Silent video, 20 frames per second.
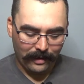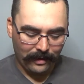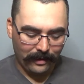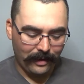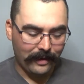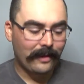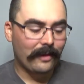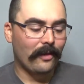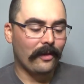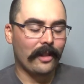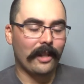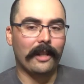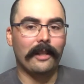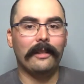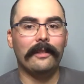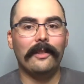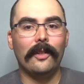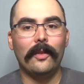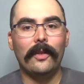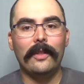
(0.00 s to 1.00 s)
okay,
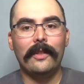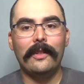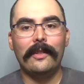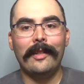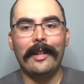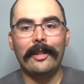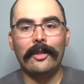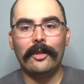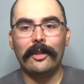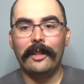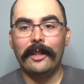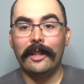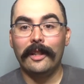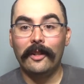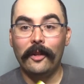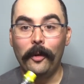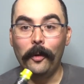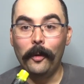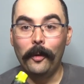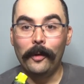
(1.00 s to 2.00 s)
so this is actually a
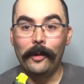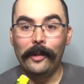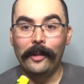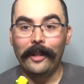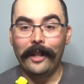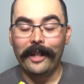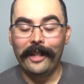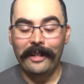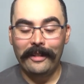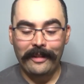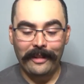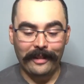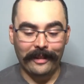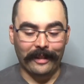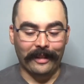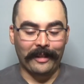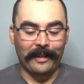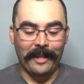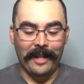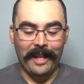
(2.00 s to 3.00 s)
cool
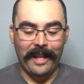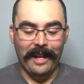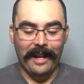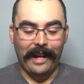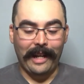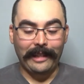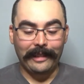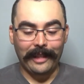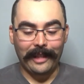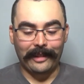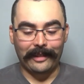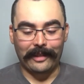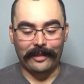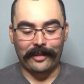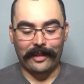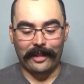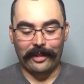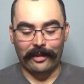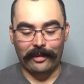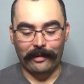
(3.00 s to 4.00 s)
idea. I like this
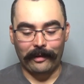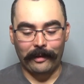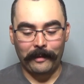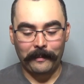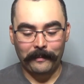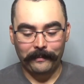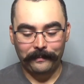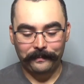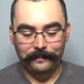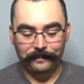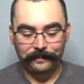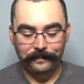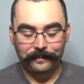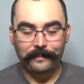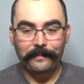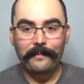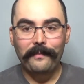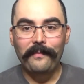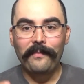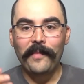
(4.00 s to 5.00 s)
actually.
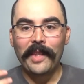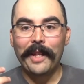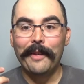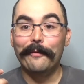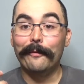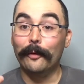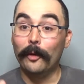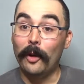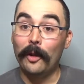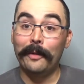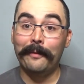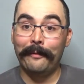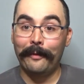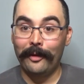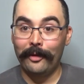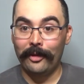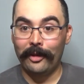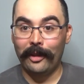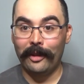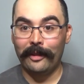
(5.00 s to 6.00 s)
Frog
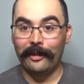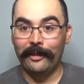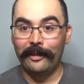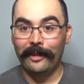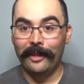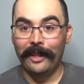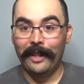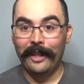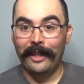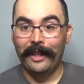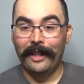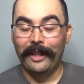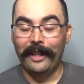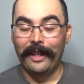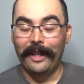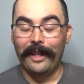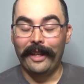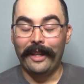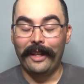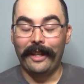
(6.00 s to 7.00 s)
fishing
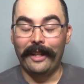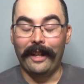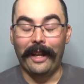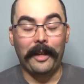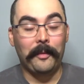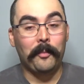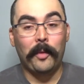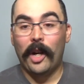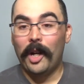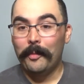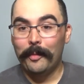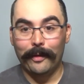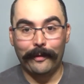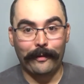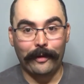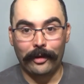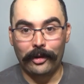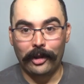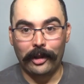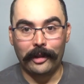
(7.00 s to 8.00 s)
and popper
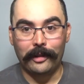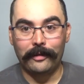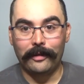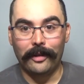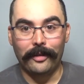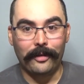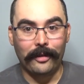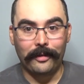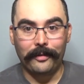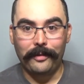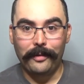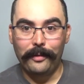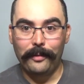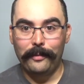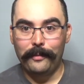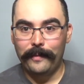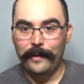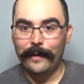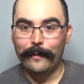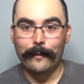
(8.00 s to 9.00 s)
fishing. They're two
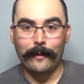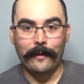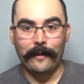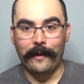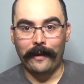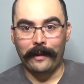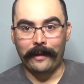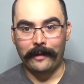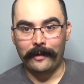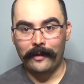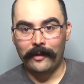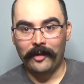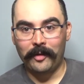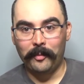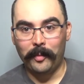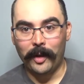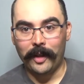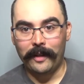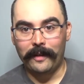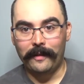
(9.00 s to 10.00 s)
different things,
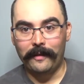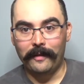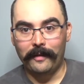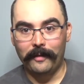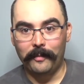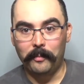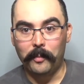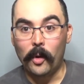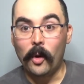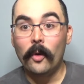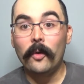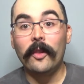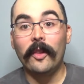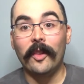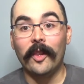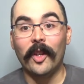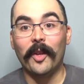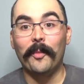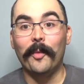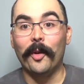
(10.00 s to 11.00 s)
but both of
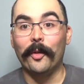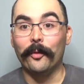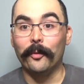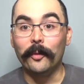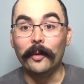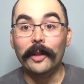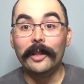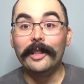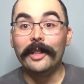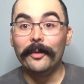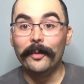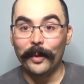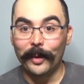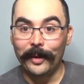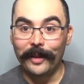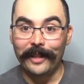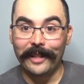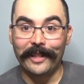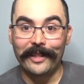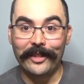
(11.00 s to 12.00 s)
them are really,
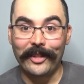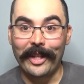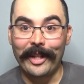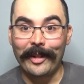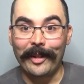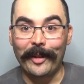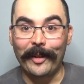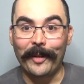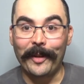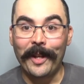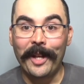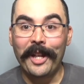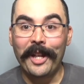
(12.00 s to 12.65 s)
really exciting,